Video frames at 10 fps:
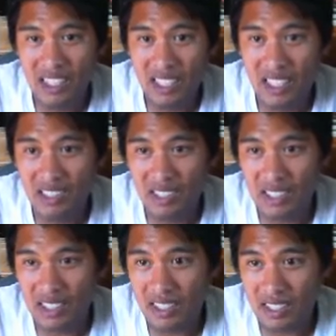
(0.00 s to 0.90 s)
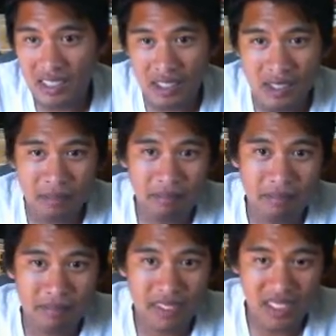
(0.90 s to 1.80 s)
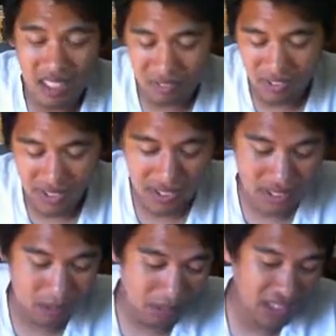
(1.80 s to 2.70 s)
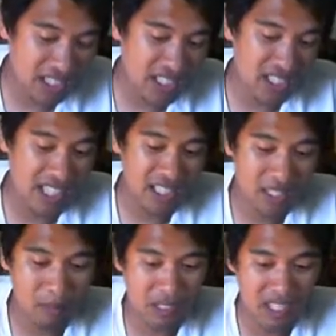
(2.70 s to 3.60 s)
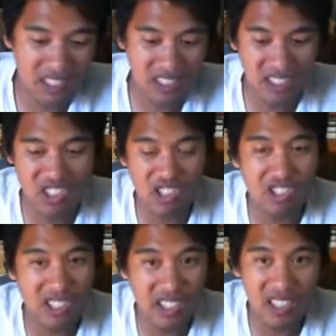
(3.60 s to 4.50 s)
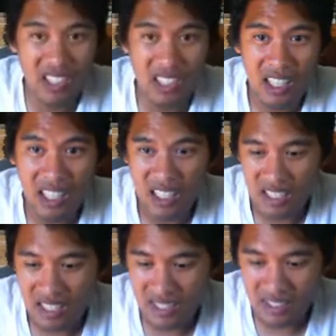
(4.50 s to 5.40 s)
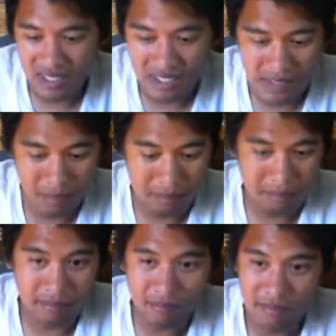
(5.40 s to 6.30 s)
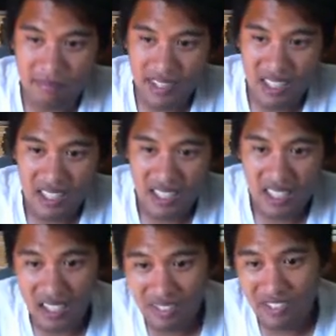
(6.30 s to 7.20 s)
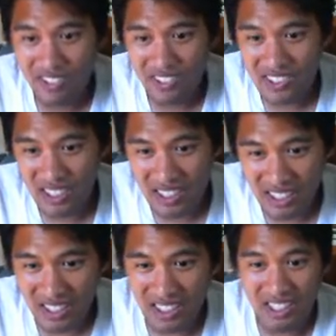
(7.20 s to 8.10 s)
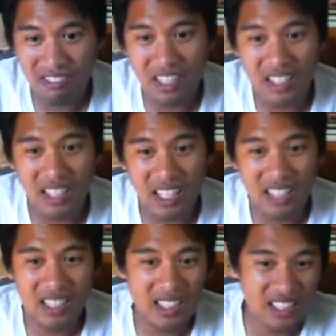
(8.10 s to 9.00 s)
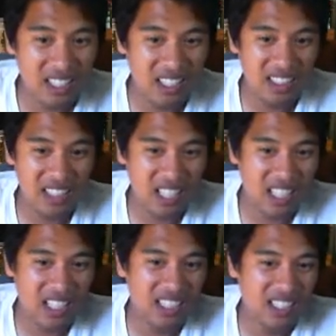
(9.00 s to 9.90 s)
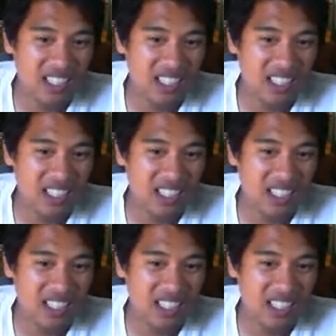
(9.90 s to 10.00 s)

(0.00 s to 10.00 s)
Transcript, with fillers: You know, um, definitely completes Anthony Pettis' journey. Um, unfortunately, uh, I read that he does ha- he